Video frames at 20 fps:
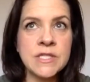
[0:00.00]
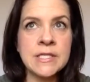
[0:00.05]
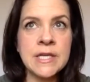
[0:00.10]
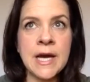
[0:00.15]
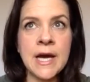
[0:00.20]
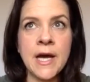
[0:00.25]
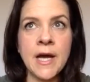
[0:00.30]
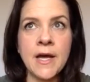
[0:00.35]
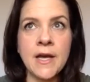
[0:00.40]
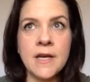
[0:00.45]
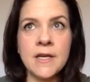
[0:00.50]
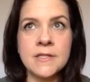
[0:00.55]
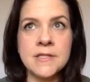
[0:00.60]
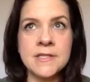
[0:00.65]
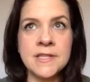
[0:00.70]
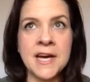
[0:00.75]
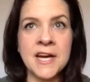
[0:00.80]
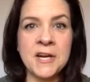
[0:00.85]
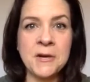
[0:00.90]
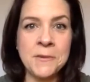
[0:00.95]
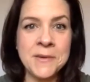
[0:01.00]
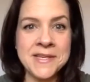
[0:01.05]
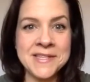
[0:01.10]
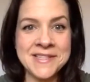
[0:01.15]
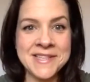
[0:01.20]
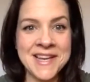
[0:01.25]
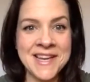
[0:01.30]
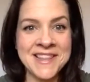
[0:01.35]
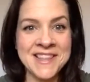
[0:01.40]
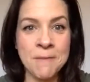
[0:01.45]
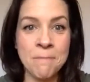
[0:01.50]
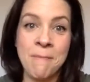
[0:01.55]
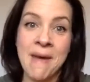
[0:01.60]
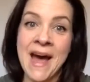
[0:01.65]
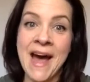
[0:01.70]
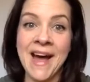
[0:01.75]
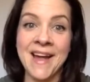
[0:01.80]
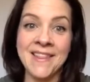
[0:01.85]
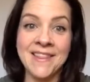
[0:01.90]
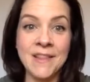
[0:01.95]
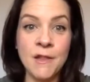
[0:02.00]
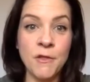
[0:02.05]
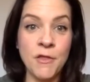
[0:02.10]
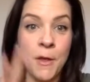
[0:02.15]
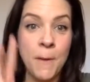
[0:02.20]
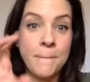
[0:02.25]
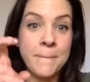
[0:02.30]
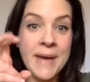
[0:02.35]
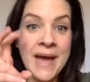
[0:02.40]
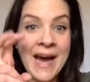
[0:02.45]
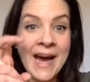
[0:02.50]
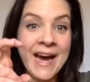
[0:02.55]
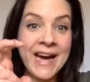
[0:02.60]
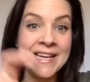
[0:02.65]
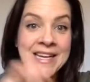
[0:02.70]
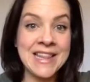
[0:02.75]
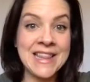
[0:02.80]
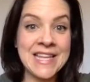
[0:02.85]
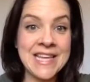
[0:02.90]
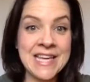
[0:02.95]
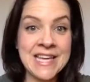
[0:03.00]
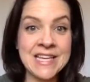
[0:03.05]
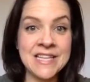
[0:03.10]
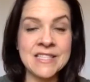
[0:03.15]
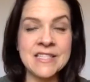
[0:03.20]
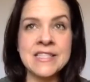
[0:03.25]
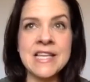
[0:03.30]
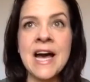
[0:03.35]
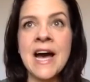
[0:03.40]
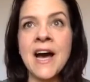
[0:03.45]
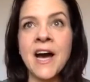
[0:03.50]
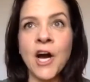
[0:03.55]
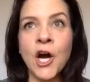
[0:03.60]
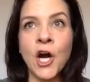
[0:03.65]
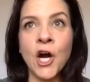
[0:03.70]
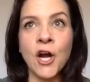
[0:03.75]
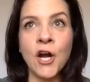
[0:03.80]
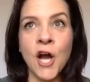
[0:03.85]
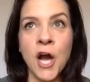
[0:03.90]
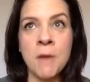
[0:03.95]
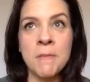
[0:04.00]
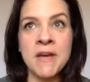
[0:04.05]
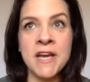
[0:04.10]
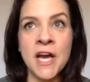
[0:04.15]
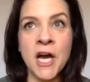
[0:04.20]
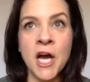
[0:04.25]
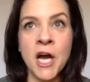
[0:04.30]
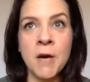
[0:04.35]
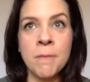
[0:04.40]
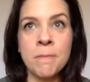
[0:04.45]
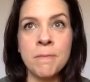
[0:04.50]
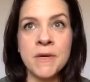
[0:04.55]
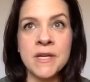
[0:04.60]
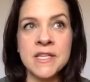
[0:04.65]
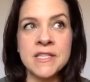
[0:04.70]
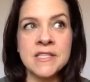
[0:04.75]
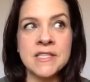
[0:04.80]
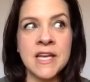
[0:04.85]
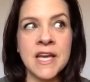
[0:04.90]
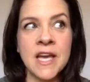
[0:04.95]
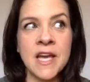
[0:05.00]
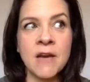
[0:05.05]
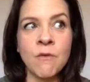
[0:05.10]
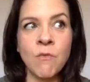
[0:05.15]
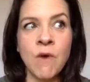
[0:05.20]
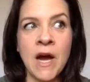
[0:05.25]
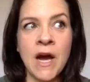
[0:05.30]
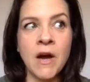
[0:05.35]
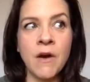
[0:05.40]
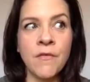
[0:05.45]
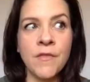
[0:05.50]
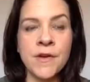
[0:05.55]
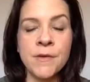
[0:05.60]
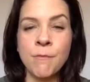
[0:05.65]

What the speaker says: not always like the bad things that are coming up, but it's like, wow,